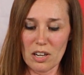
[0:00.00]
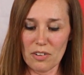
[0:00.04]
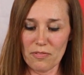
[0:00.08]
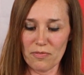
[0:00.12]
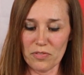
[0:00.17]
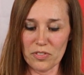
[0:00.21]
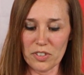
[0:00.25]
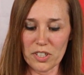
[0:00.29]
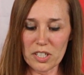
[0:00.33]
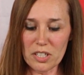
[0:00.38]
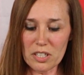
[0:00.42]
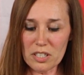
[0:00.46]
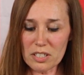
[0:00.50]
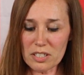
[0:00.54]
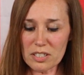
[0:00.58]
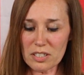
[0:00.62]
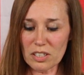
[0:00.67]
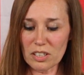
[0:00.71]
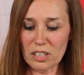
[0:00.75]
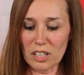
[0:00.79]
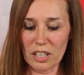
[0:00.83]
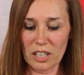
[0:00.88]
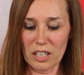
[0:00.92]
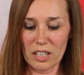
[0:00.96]
This
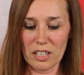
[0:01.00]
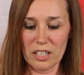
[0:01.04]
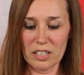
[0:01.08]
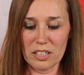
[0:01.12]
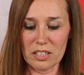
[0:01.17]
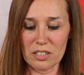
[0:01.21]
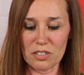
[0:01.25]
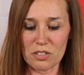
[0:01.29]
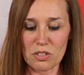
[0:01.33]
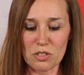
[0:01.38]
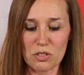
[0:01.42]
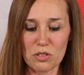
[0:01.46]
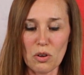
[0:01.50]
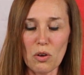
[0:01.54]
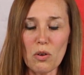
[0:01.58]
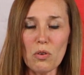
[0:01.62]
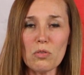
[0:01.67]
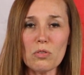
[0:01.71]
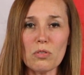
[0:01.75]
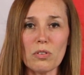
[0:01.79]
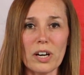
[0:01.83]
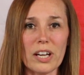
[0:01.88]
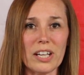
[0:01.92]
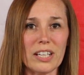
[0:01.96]
gun is so
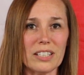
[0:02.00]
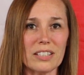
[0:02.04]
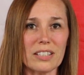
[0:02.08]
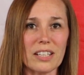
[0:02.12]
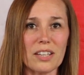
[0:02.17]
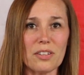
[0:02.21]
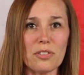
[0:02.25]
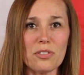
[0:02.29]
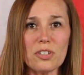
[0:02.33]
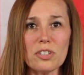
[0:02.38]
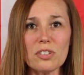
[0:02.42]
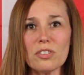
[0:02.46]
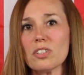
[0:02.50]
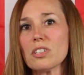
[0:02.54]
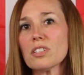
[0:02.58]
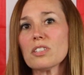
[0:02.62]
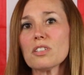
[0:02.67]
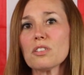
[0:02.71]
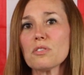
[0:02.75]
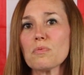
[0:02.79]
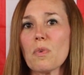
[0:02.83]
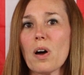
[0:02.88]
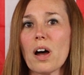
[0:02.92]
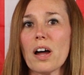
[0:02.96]
great, and I think this
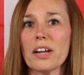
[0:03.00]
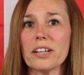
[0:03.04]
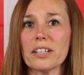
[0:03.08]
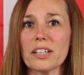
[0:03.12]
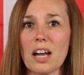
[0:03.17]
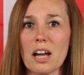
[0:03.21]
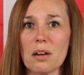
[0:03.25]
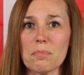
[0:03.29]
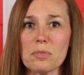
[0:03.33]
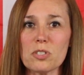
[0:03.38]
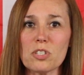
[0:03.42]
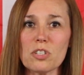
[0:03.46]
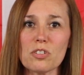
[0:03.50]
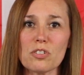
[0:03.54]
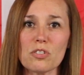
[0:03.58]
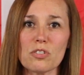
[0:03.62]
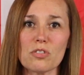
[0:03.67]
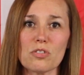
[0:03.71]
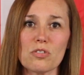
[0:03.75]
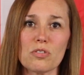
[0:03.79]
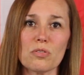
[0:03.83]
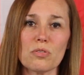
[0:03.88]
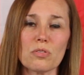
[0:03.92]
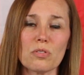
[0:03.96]
is why competition
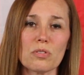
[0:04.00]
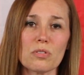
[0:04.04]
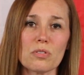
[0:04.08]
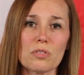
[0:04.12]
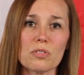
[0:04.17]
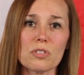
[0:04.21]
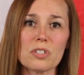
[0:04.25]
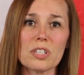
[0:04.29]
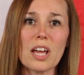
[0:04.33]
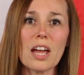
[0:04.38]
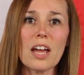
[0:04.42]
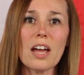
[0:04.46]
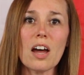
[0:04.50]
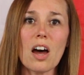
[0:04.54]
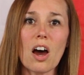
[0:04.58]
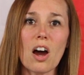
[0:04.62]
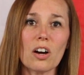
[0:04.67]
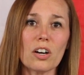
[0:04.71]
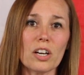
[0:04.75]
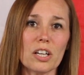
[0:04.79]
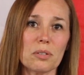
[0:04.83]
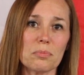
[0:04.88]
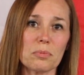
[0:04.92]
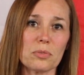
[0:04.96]
shooters
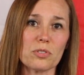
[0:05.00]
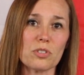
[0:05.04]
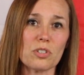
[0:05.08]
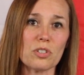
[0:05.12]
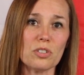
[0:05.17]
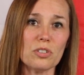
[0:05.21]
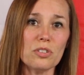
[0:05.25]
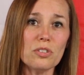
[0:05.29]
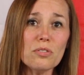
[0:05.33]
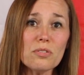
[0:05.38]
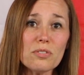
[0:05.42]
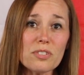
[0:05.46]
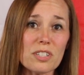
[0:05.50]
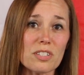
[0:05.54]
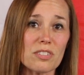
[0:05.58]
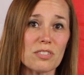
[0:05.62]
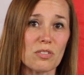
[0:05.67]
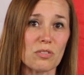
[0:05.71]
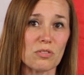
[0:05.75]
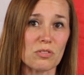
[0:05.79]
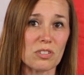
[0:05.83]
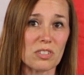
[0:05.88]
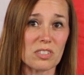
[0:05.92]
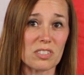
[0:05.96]
are able to use it
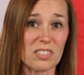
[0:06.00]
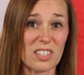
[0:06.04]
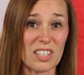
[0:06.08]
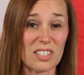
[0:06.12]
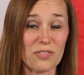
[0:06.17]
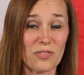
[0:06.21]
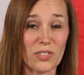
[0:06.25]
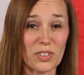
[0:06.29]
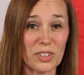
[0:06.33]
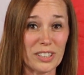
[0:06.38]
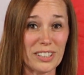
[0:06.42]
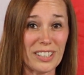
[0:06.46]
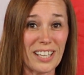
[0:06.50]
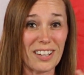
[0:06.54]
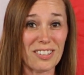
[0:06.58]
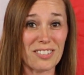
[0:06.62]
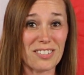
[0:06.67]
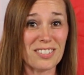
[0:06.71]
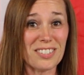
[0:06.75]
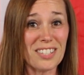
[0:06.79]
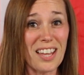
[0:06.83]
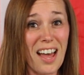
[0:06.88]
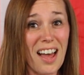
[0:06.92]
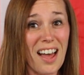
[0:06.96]
so successfully
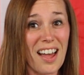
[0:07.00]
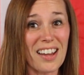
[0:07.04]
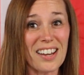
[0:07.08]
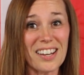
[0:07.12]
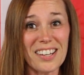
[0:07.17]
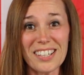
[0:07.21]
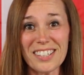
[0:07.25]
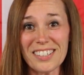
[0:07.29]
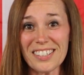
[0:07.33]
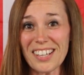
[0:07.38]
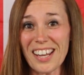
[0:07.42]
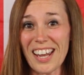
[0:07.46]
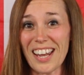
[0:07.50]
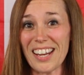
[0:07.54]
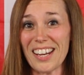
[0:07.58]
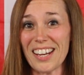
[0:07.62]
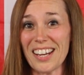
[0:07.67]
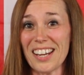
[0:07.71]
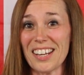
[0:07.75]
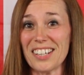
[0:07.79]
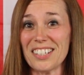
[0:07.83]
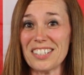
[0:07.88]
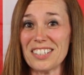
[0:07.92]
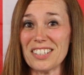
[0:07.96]
outside
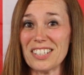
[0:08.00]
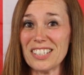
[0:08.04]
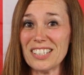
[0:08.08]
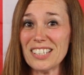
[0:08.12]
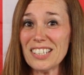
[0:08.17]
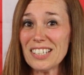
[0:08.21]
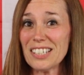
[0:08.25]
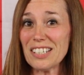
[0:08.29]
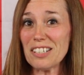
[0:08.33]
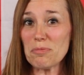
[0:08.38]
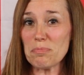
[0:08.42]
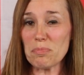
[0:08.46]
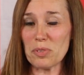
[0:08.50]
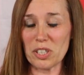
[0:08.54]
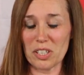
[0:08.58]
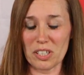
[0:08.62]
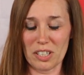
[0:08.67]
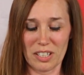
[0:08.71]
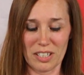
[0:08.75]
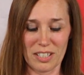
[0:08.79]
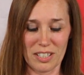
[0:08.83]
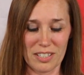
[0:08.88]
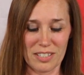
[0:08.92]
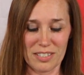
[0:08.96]
and in the heat,
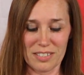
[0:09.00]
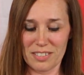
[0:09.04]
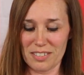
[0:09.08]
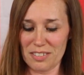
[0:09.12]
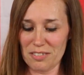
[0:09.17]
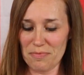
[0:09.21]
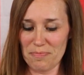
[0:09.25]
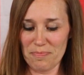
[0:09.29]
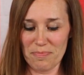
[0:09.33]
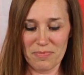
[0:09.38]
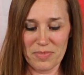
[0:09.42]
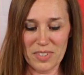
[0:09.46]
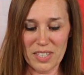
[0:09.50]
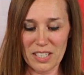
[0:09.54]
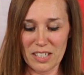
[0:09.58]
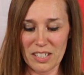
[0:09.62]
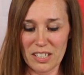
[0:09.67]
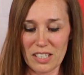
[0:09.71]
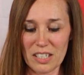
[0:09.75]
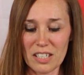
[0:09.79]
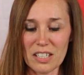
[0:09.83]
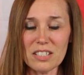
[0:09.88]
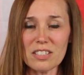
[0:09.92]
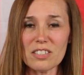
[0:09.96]
because
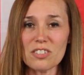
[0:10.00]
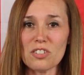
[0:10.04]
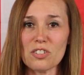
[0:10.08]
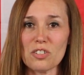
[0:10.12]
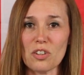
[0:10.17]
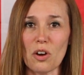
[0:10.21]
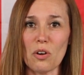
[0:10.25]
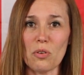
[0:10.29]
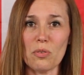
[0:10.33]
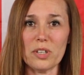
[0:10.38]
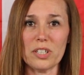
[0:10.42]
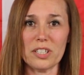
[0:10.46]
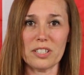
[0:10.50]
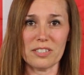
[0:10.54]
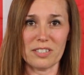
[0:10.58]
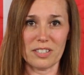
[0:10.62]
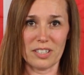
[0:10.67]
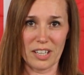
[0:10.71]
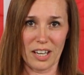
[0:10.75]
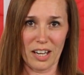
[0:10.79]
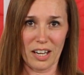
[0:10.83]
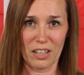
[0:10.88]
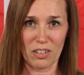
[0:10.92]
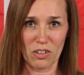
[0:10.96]
it's so easy
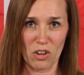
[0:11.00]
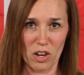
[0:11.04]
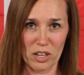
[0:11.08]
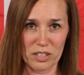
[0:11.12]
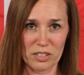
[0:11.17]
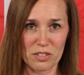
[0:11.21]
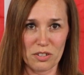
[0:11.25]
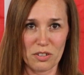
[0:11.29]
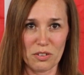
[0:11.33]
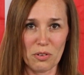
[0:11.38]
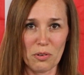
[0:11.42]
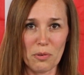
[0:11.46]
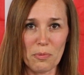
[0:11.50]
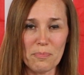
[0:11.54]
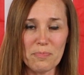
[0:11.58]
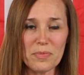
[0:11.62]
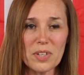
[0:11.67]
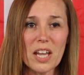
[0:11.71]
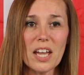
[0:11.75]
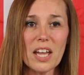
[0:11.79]
to hang on to.